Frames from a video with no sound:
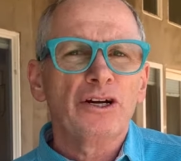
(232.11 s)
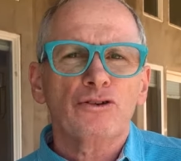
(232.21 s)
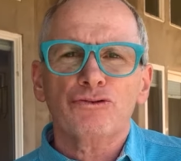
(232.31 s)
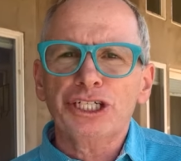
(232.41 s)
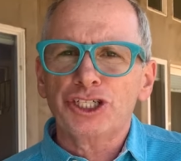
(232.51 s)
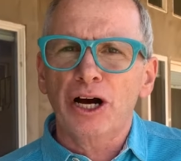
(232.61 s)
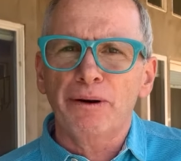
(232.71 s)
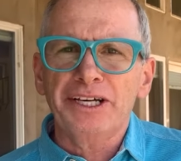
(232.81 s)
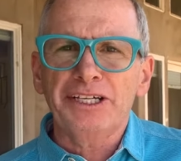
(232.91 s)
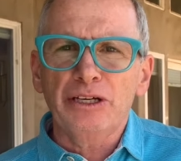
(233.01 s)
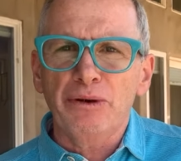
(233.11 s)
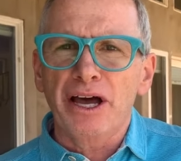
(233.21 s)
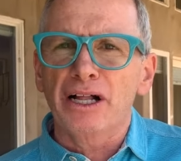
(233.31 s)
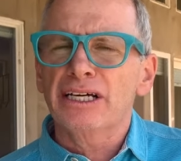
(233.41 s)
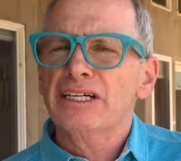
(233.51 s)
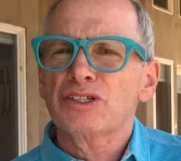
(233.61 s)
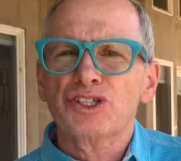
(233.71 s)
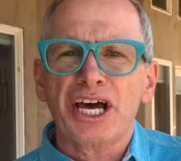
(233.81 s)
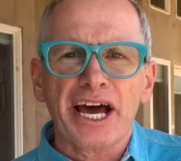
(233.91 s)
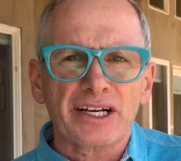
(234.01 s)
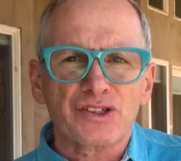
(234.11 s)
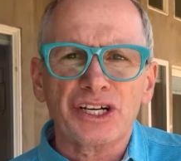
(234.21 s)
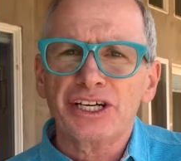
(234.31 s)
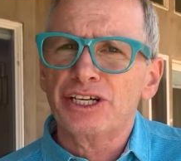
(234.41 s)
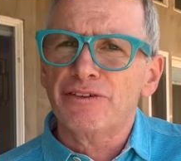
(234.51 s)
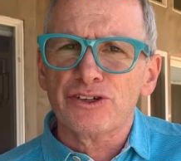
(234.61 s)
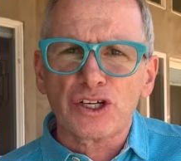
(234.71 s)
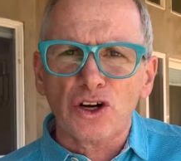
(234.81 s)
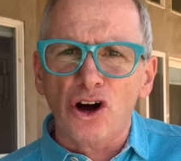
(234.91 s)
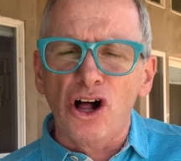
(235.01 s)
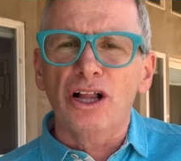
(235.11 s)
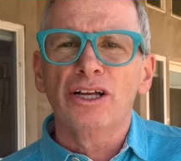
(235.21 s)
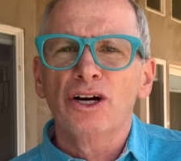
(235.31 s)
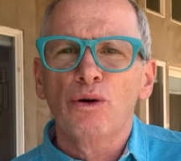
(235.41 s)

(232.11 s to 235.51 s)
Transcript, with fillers: Reach out by email, text, give us a call.